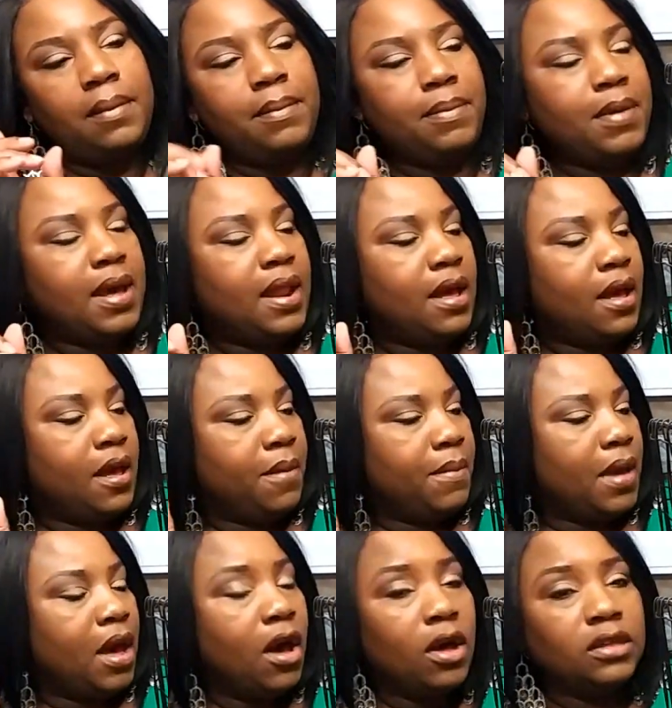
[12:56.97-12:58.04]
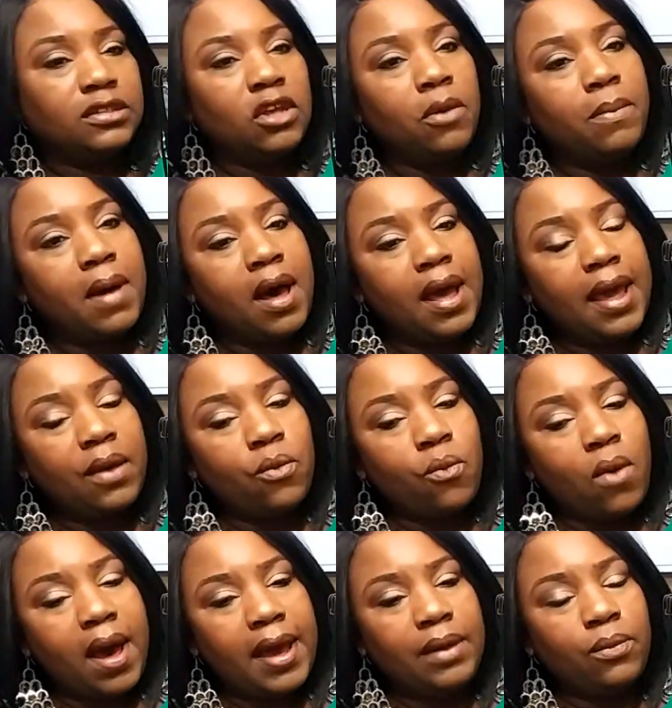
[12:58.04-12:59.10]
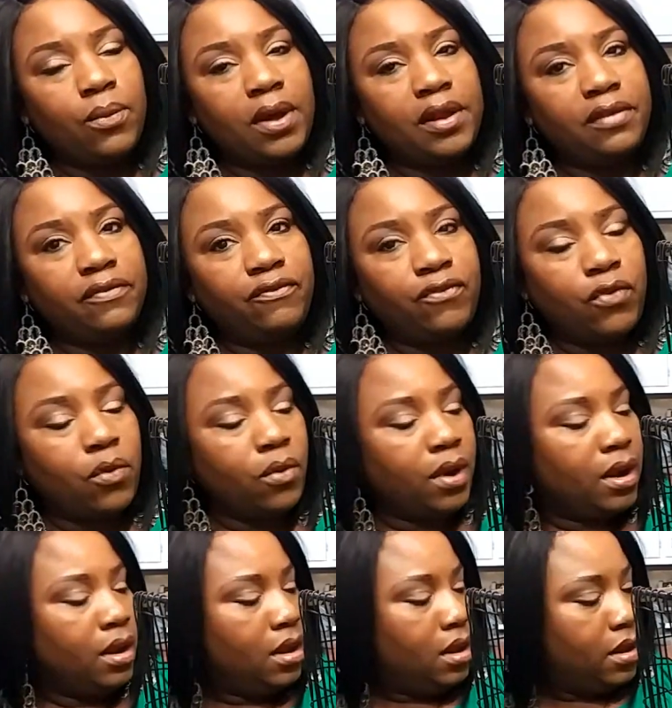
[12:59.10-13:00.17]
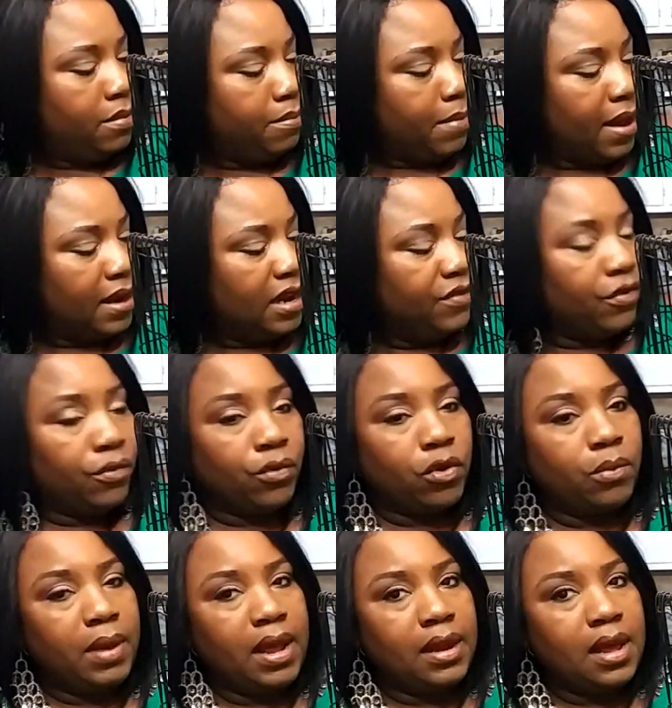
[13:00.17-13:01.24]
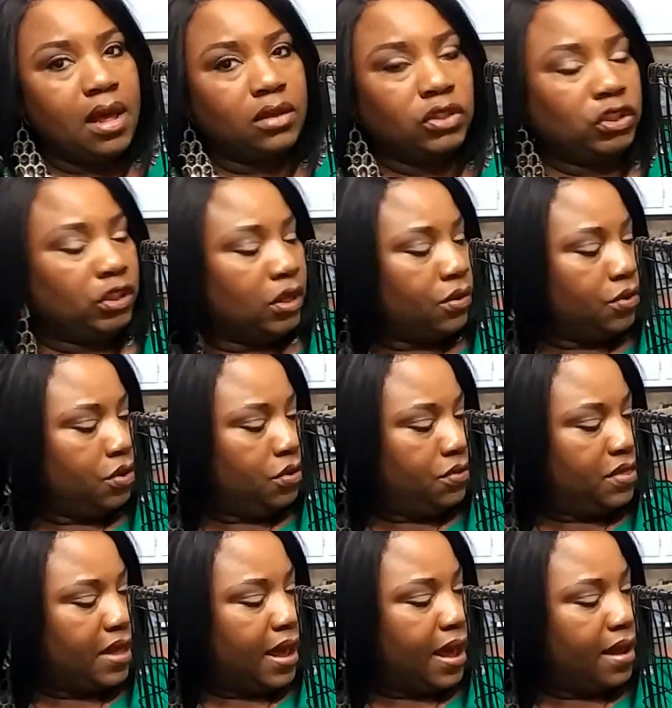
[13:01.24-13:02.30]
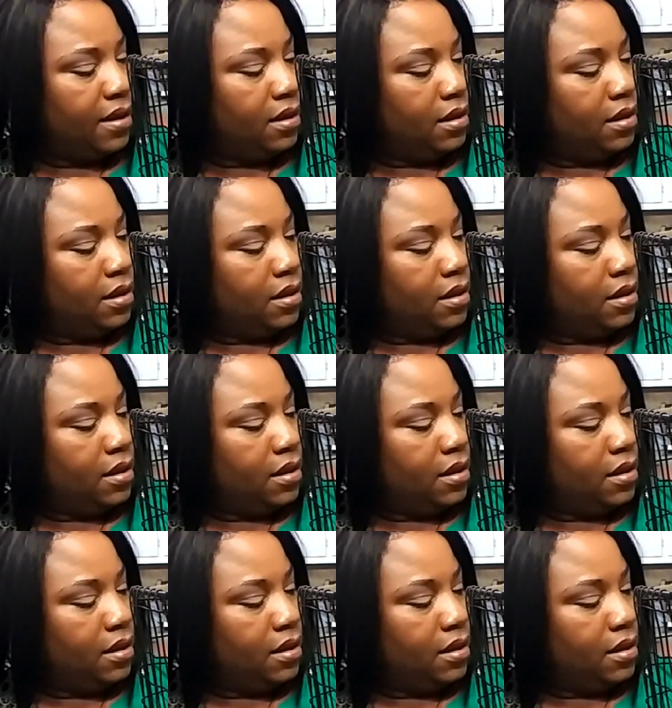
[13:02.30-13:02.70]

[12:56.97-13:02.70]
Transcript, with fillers: But I also bought a white one for my living room, and I'll show you that